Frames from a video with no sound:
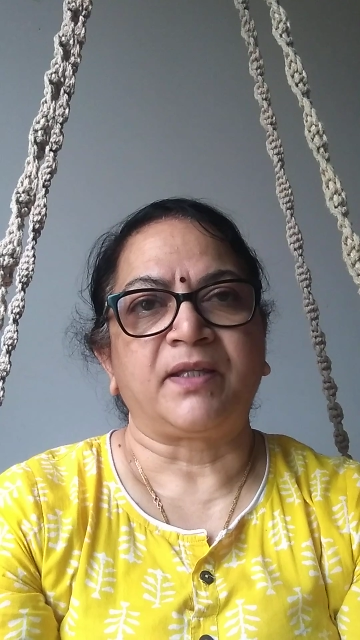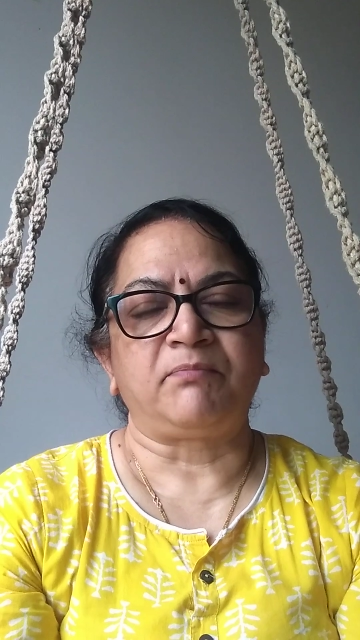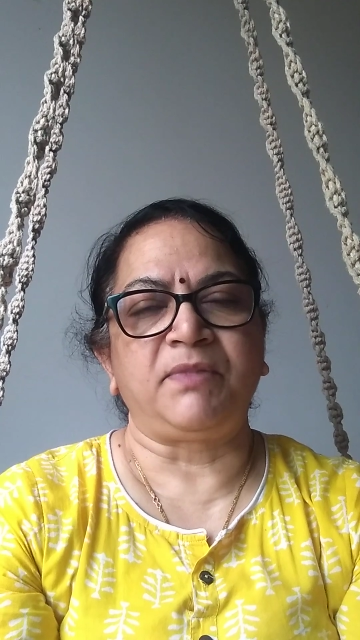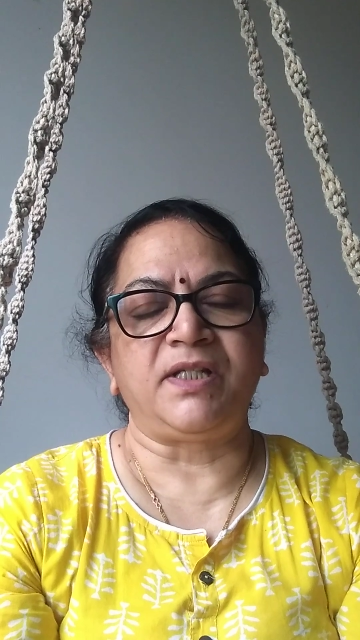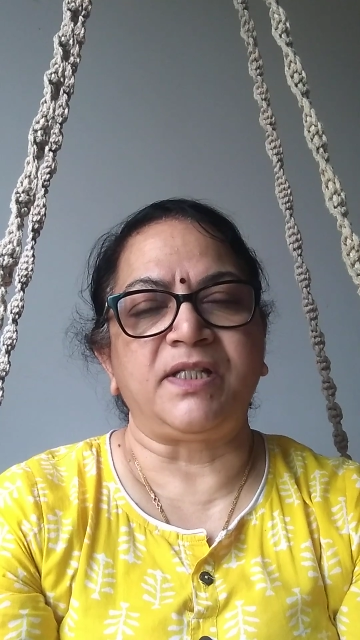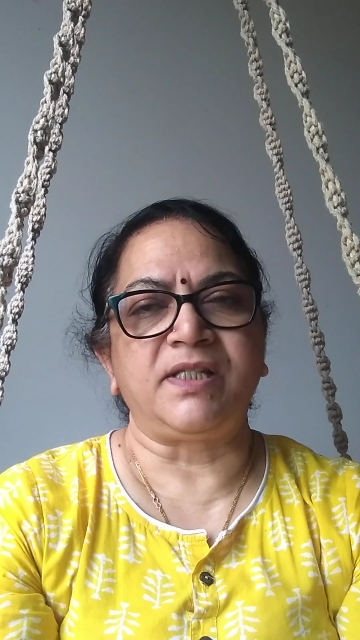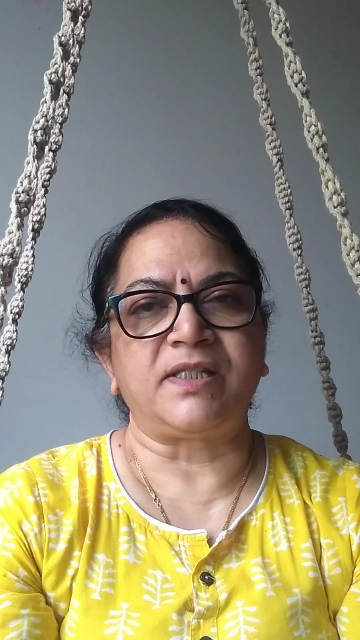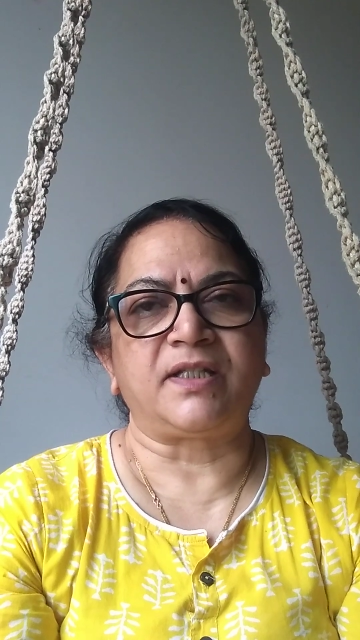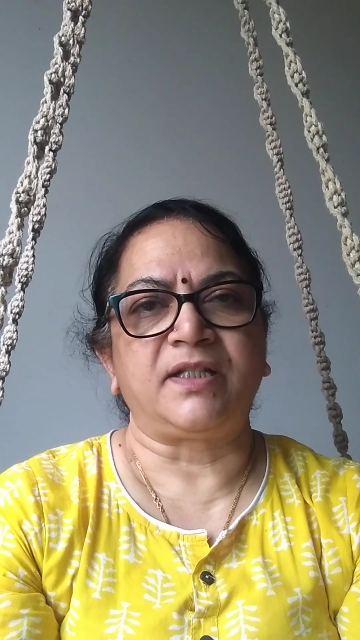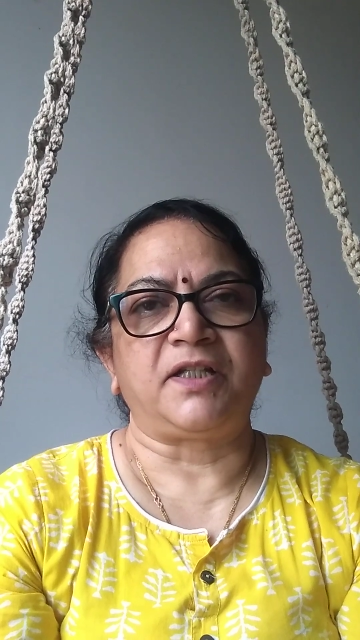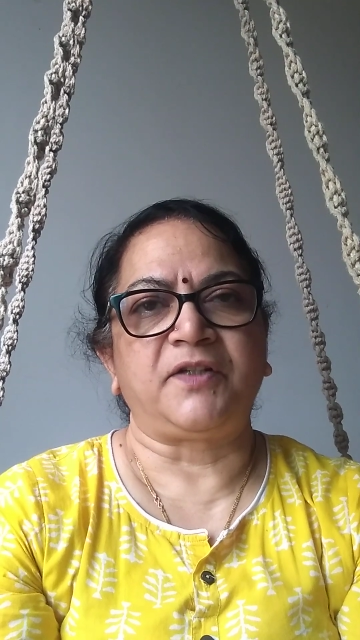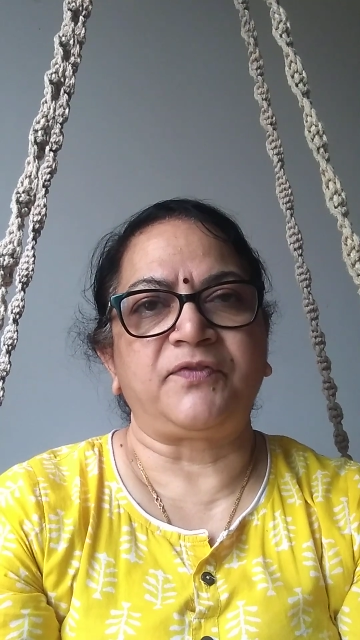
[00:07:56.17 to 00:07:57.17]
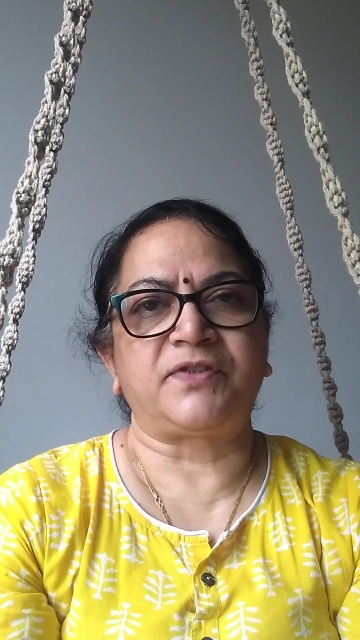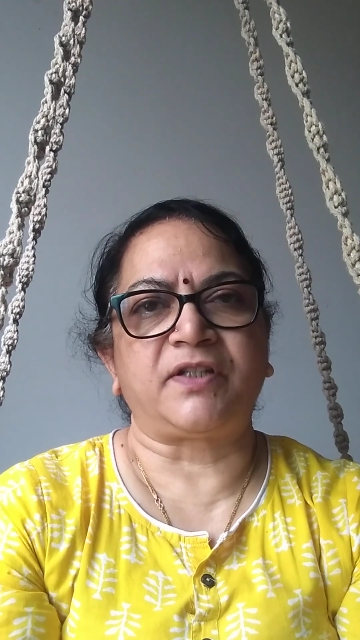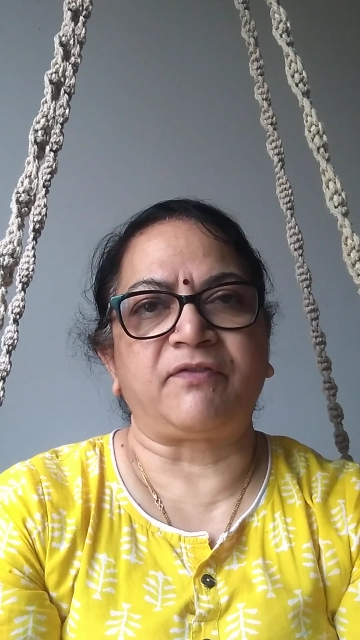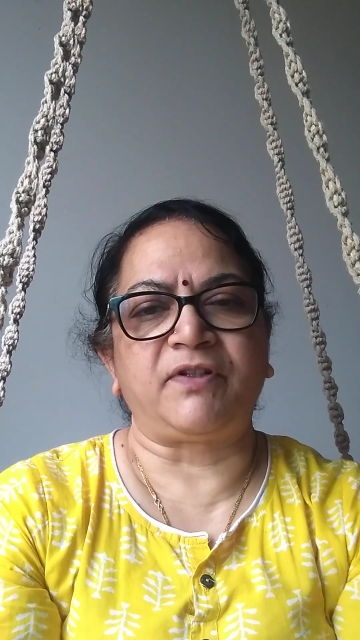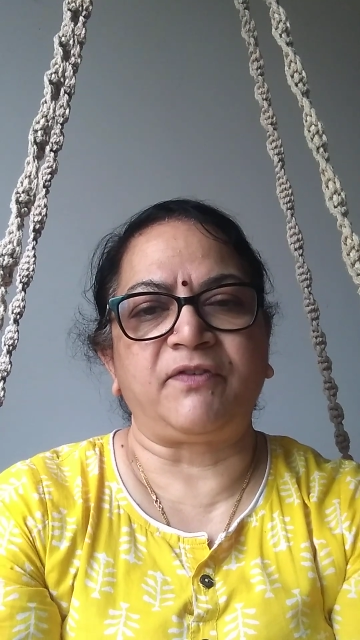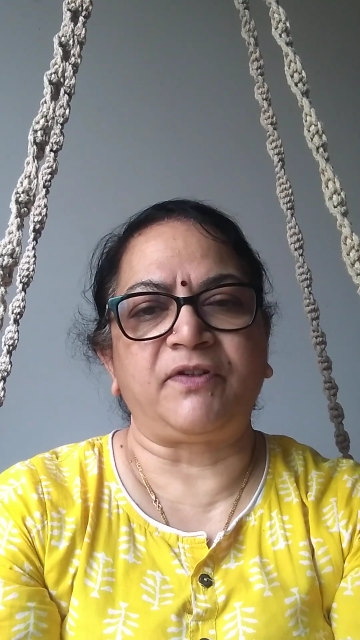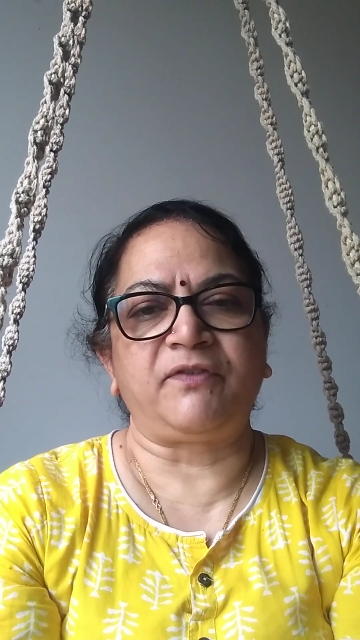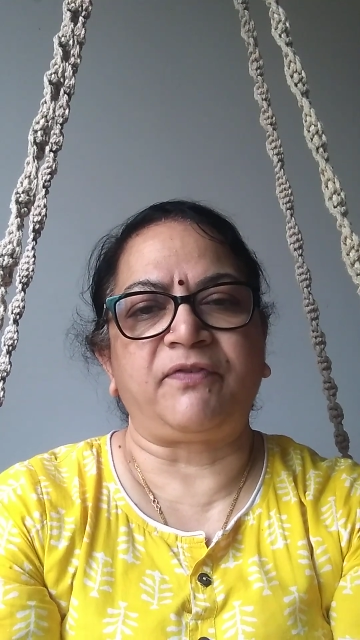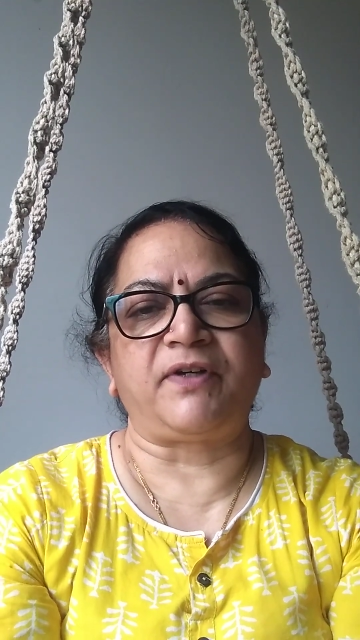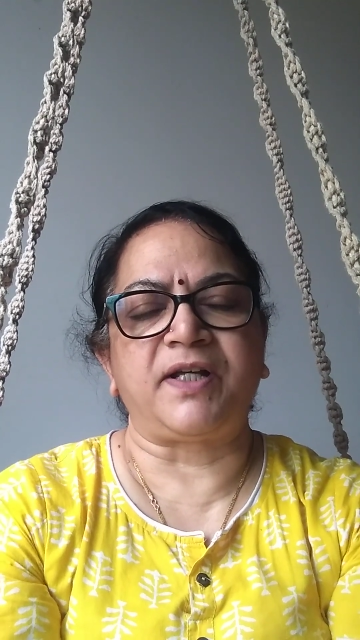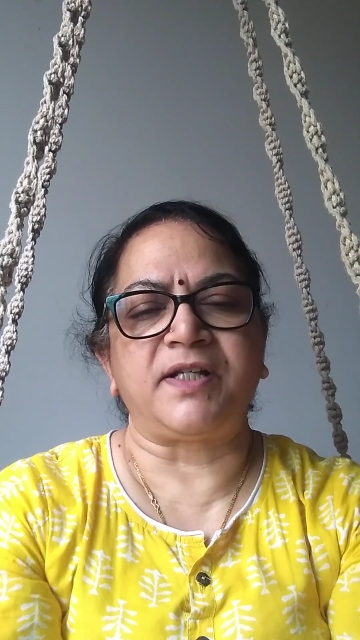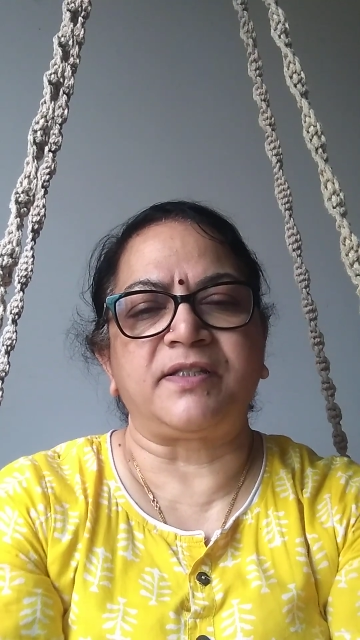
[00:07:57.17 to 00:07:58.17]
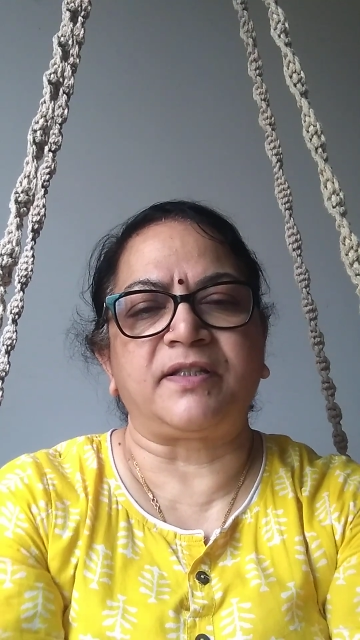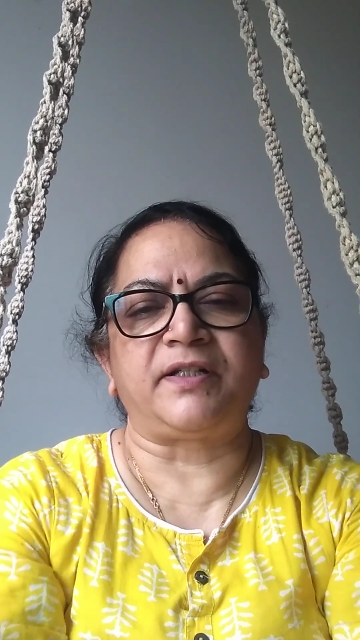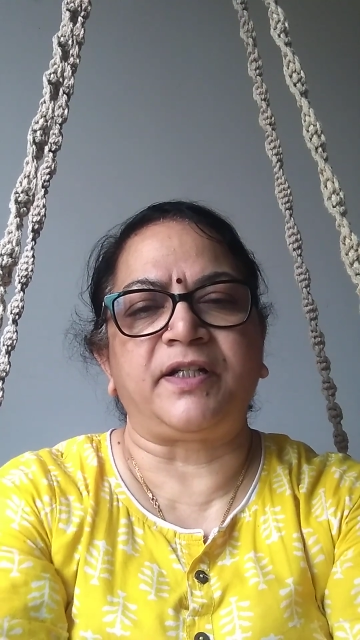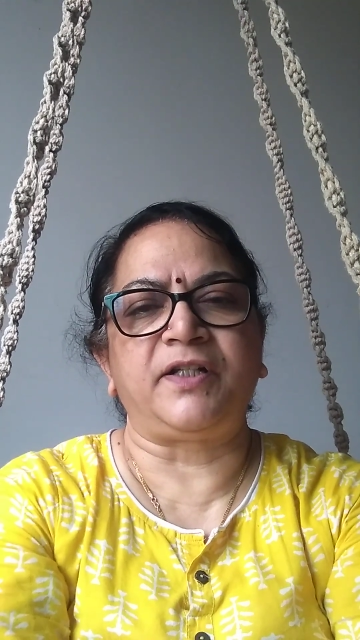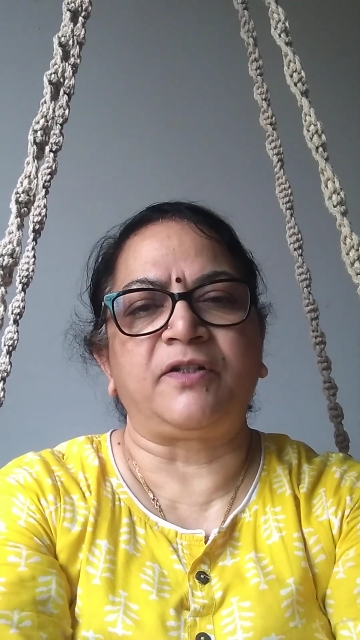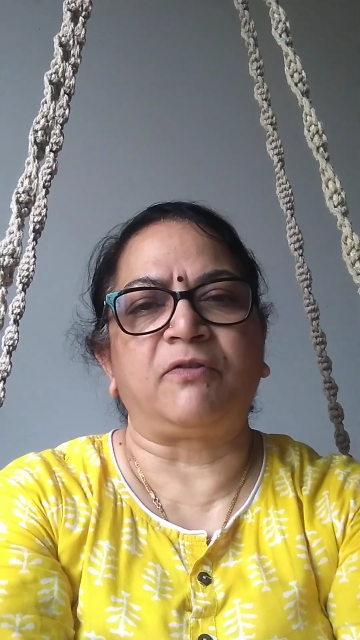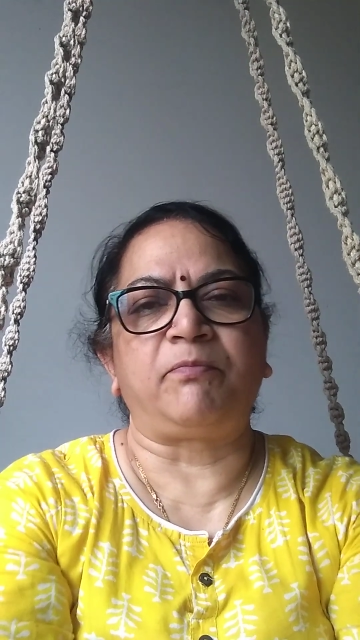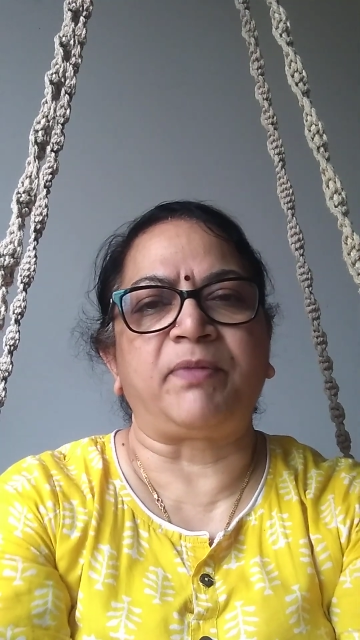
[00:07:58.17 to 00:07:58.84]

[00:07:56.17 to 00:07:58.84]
Means if 715 is the reading of